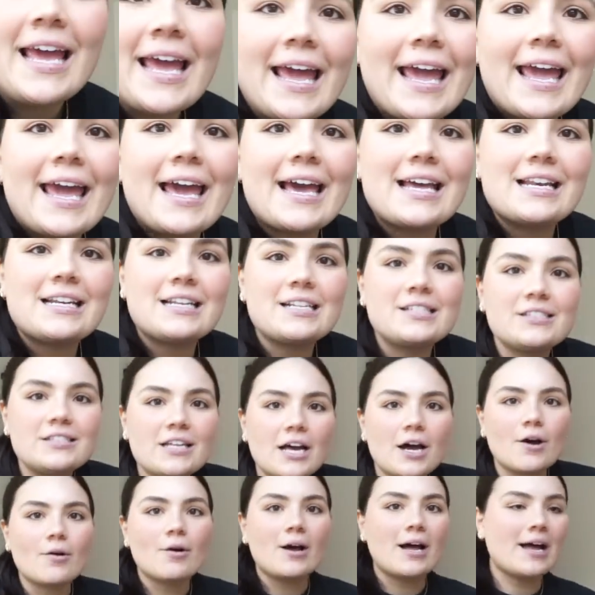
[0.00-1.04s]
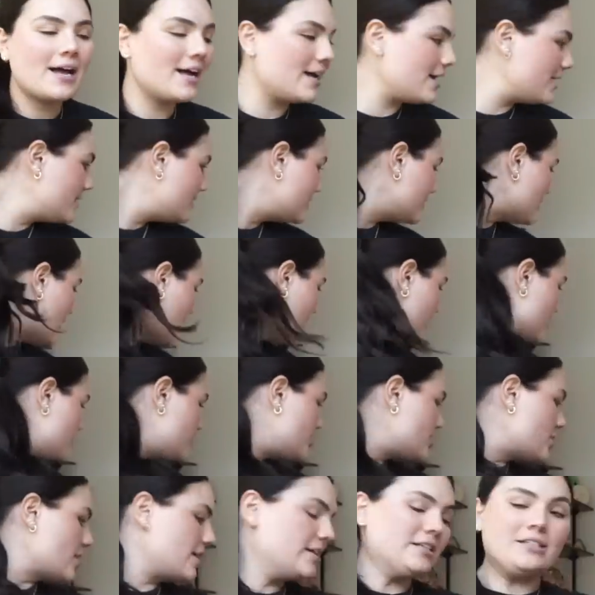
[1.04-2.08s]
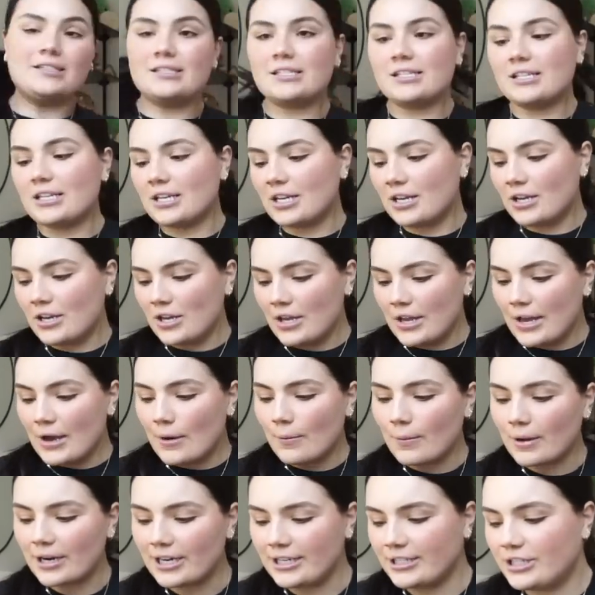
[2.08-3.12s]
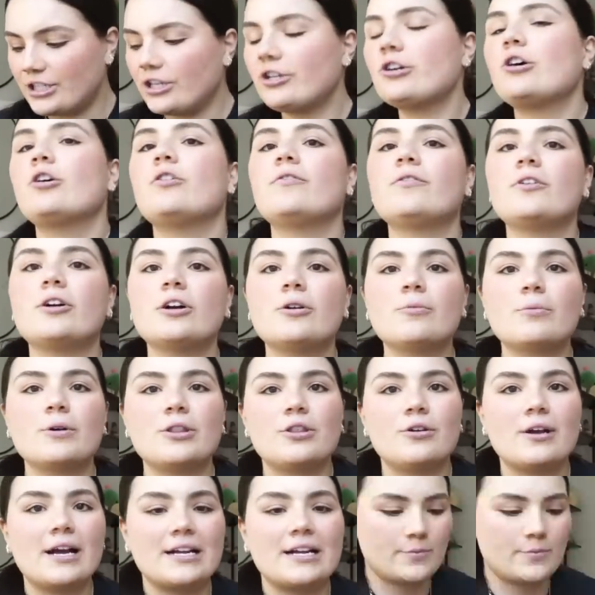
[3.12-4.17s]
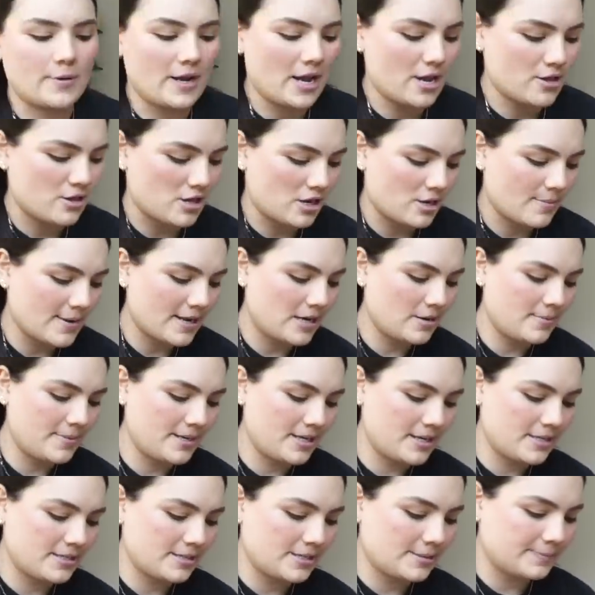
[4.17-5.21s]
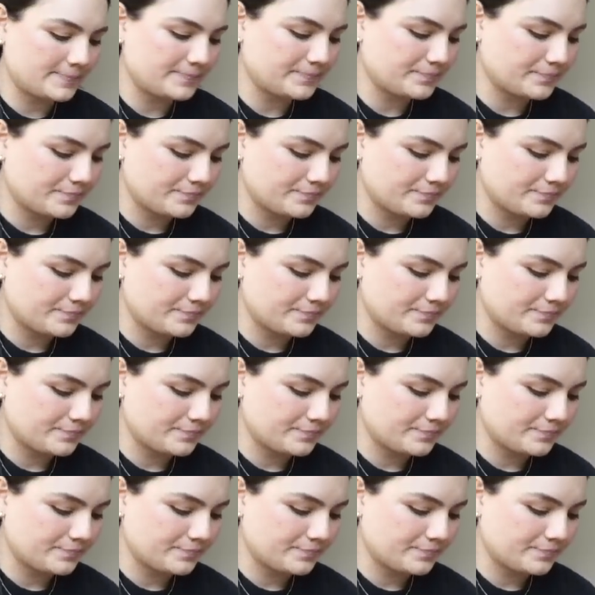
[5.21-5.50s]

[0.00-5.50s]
And so I just wanted to go over with you what I thought about it because